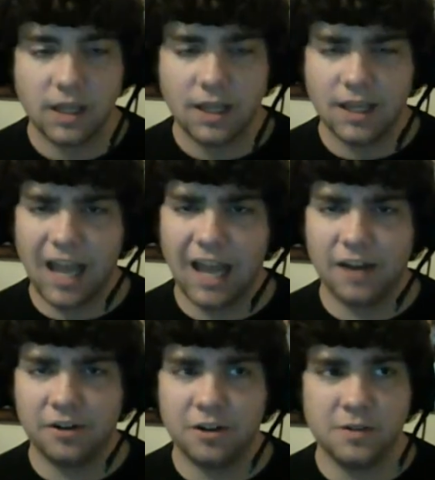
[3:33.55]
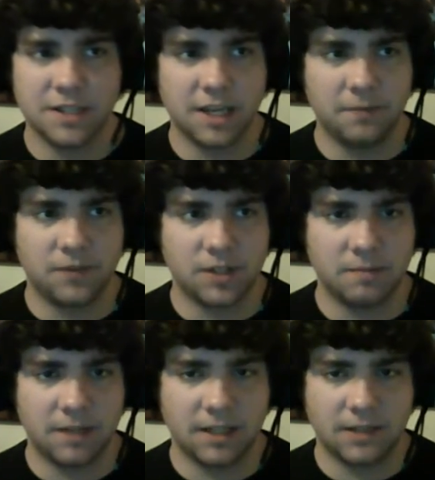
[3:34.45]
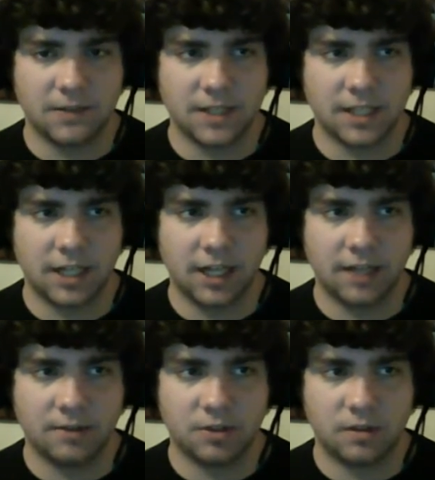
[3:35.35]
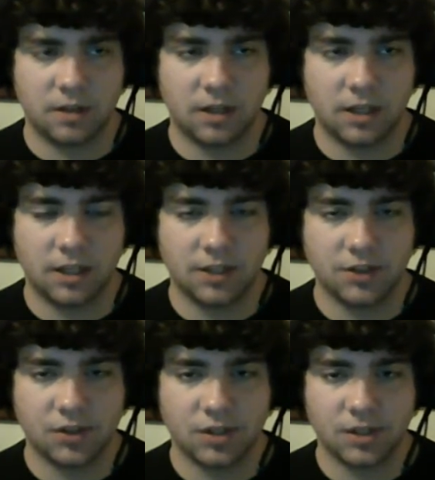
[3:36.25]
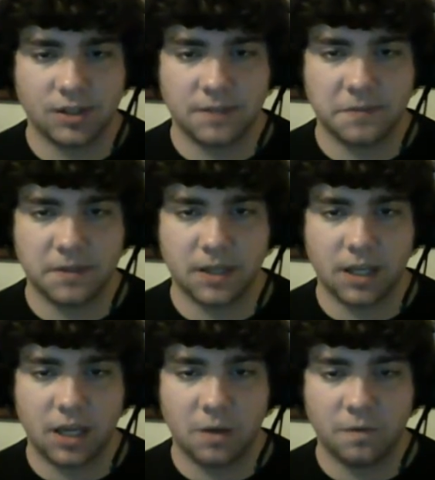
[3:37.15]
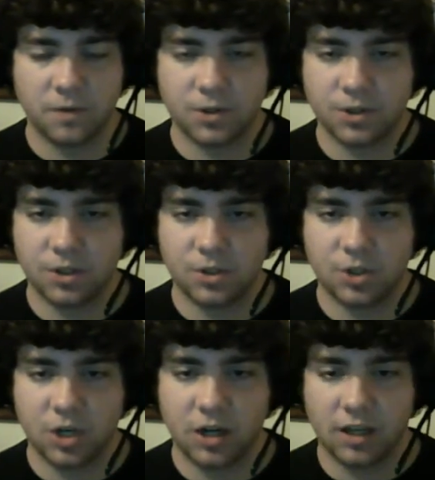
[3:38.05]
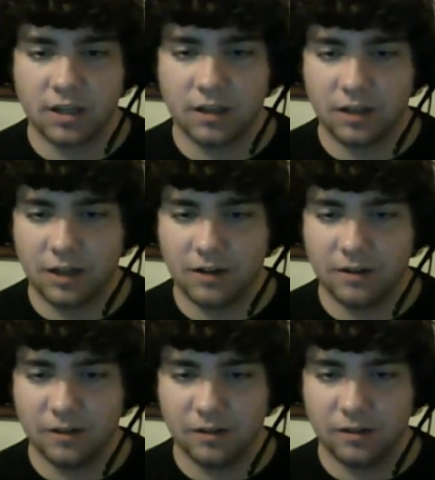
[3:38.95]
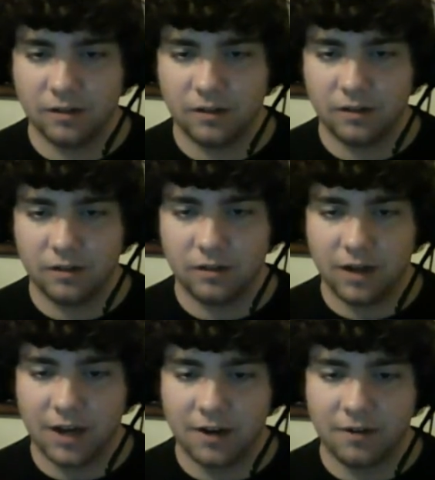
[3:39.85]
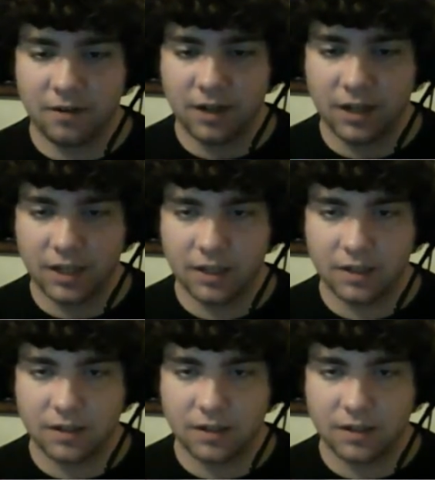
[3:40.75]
Yeah, I don't know what's up. For some reason today, uh, it just seems like EU4 is just chugging, you know? I don't know why.